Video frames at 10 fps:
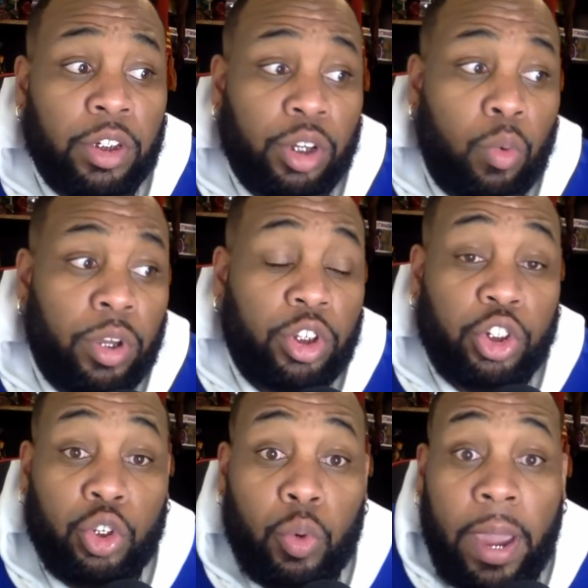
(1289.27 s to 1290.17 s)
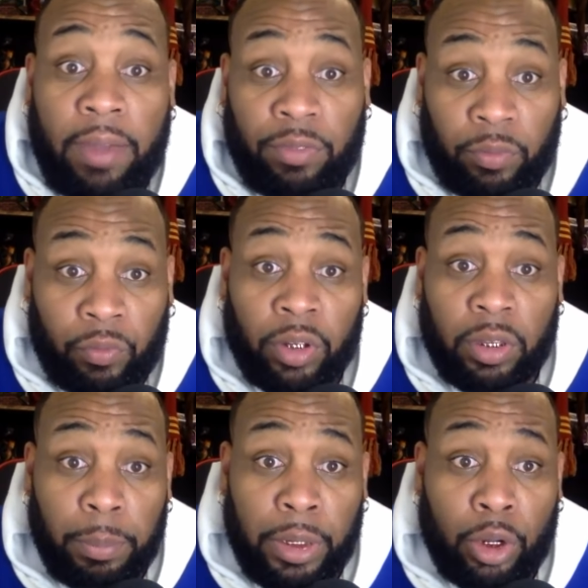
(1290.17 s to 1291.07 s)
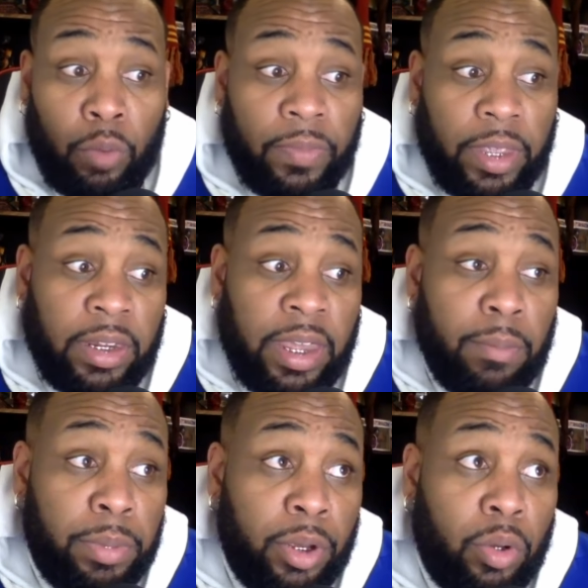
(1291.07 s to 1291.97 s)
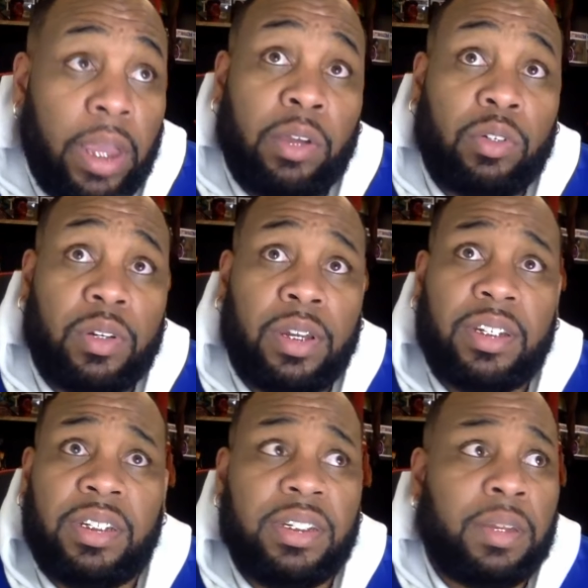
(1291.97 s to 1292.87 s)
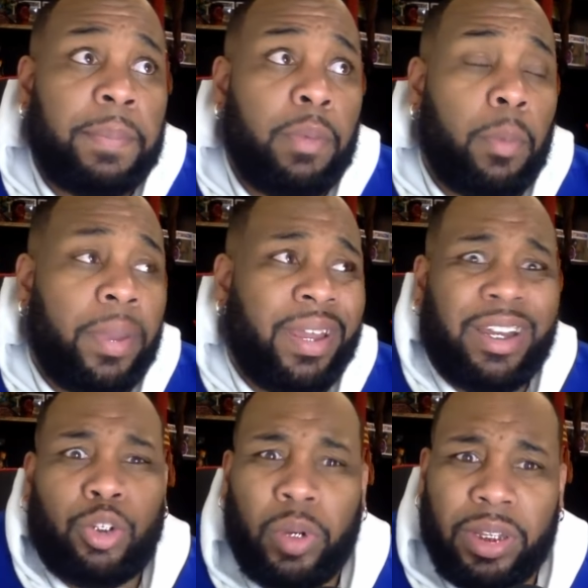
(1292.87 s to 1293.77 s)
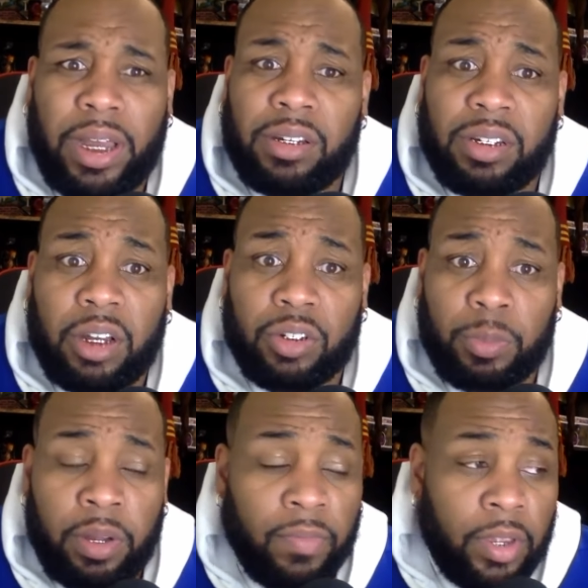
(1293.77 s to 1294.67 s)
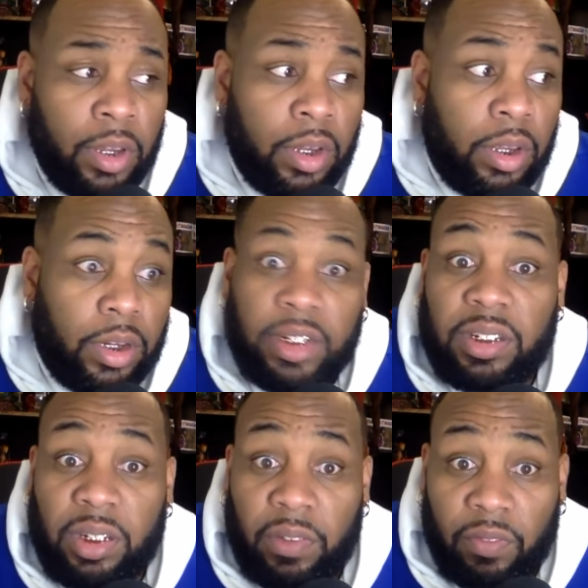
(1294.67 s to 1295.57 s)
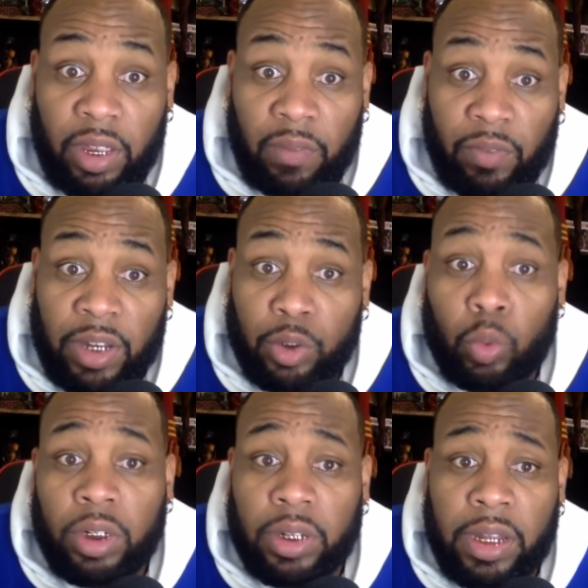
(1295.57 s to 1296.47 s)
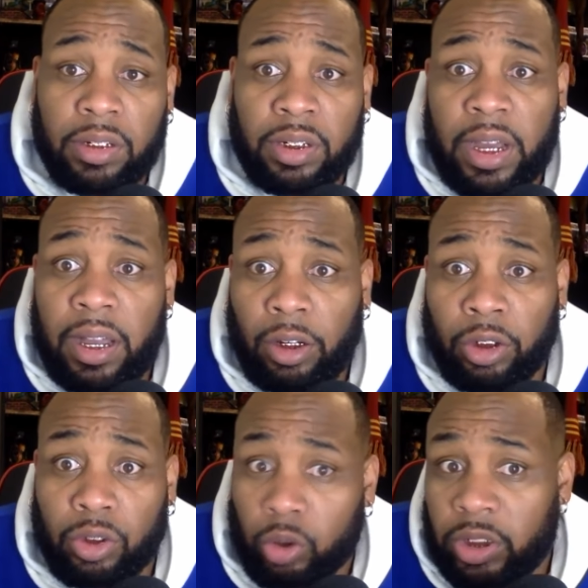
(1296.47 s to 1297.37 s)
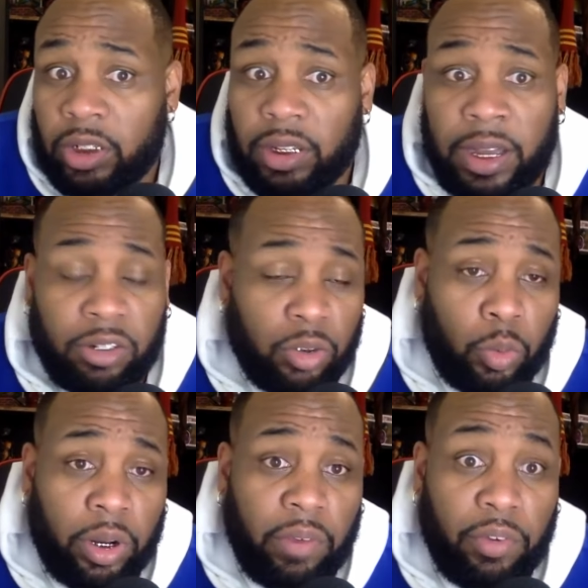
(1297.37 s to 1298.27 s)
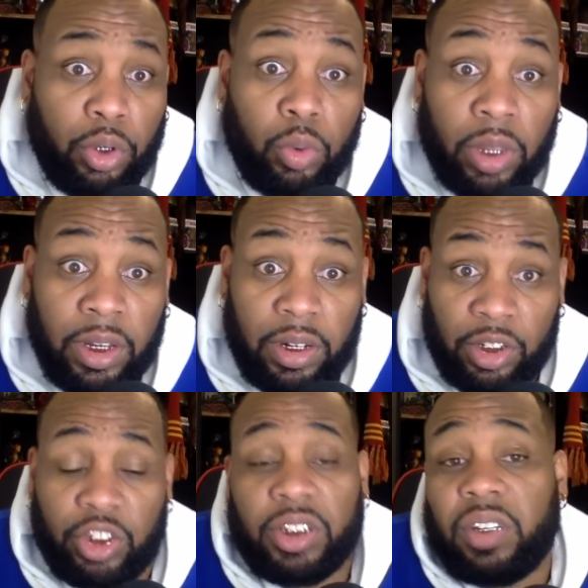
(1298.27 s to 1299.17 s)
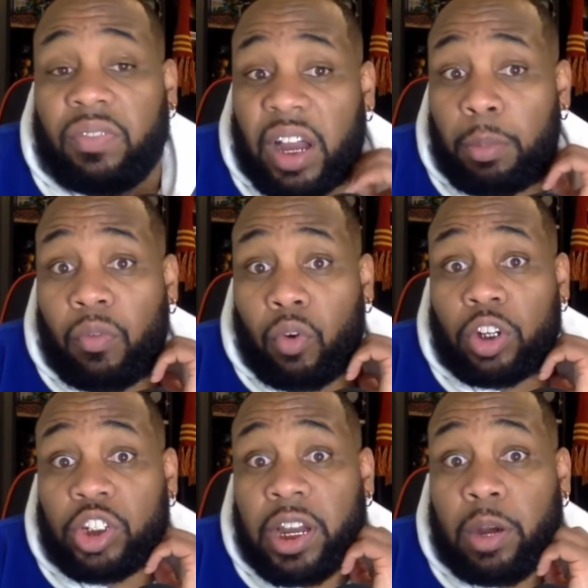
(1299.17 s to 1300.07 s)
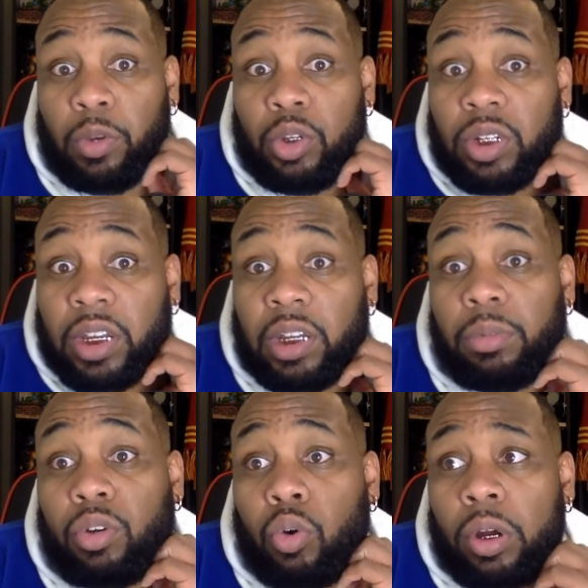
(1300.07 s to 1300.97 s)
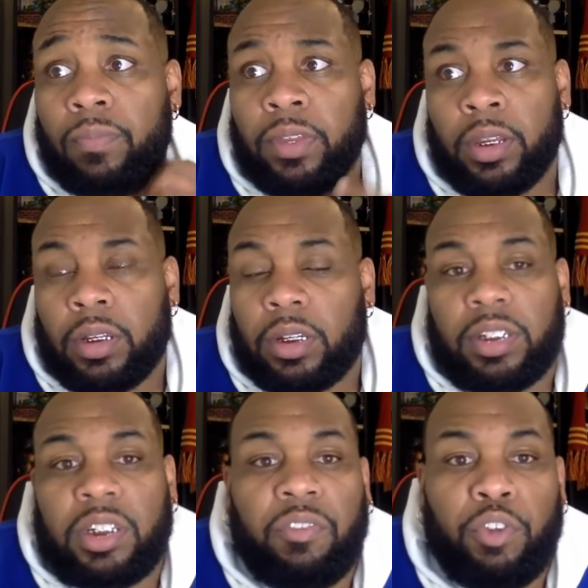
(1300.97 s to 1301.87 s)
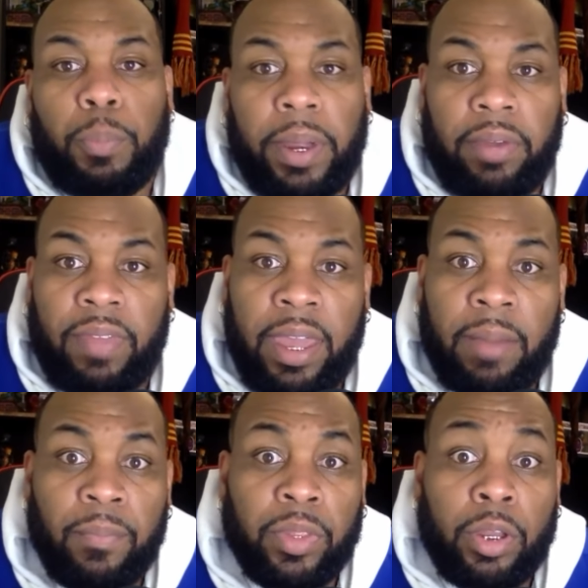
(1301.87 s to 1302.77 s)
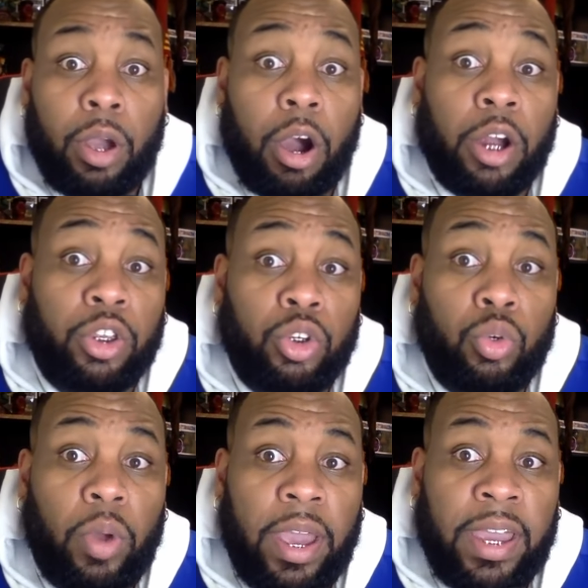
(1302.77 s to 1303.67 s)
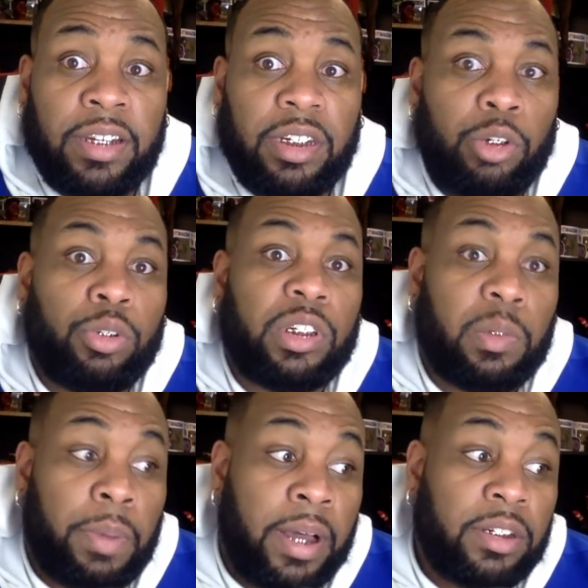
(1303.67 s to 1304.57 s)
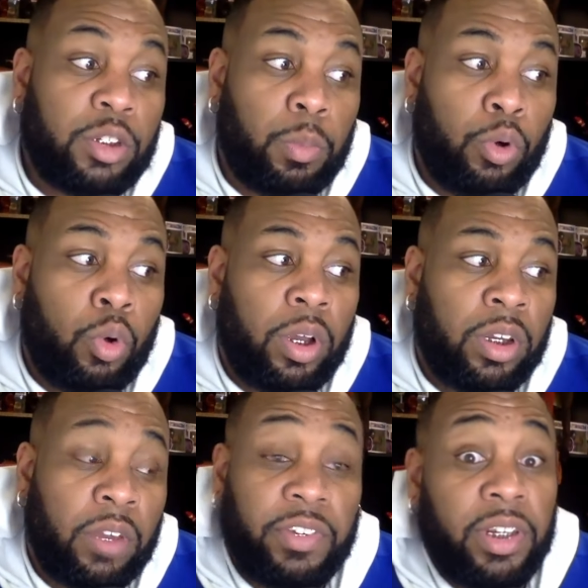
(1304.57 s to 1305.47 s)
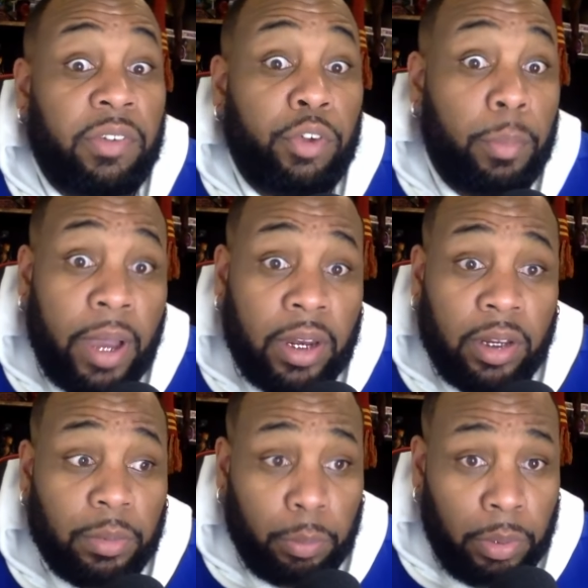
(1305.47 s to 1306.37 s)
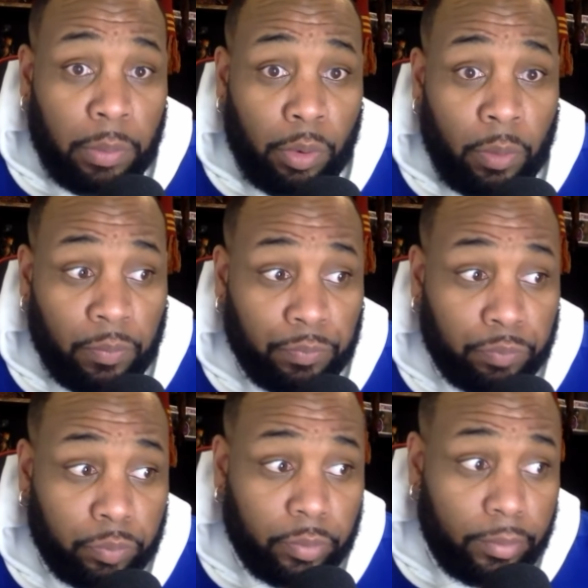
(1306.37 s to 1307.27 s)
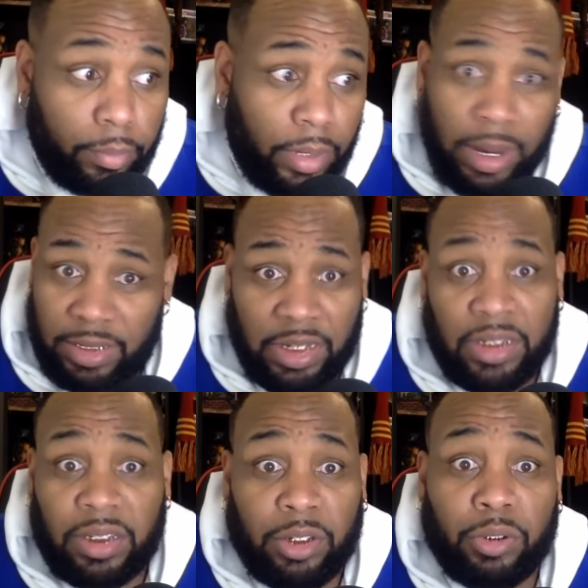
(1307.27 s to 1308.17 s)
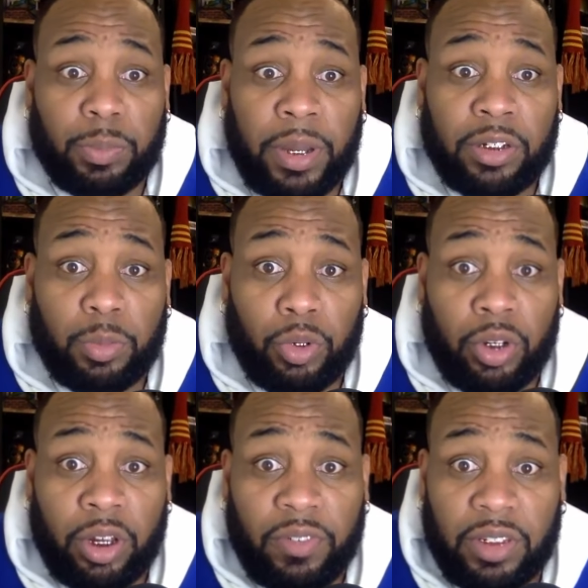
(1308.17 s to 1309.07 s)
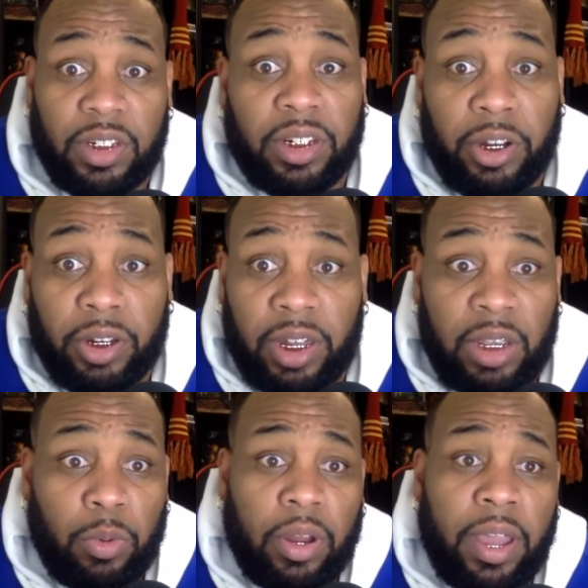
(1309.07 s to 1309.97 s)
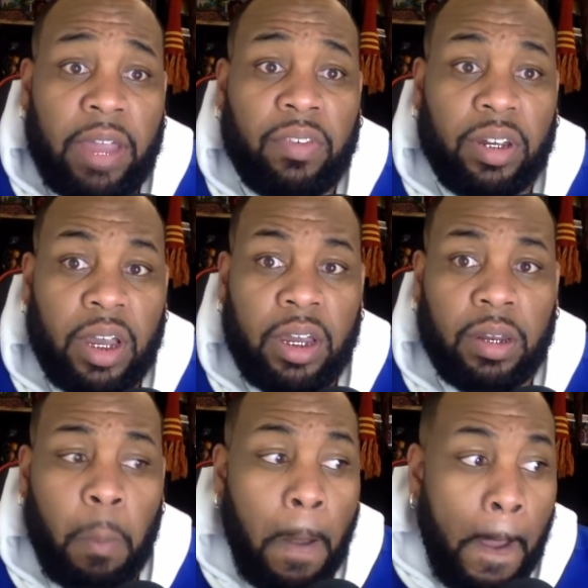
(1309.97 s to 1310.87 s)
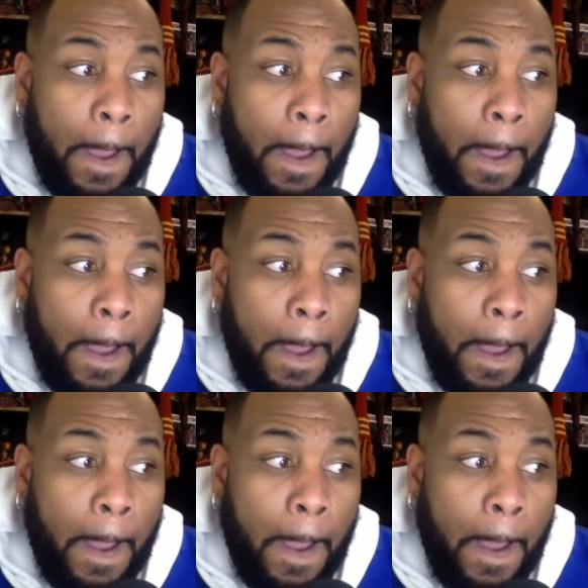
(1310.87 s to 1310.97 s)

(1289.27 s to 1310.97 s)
So once you have to front the bill, and that bill, like let's see, some people are paying like twenty thousand dollars a month. Let's see if, if that twenty thousand dollars or ten thousand, whatever you think is justifiable for a child when you take him to court. Let's see if you pay that. Are you as irresponsible enough to give your body up to people as he's irresponsible enough to sit there and lay without having a condom.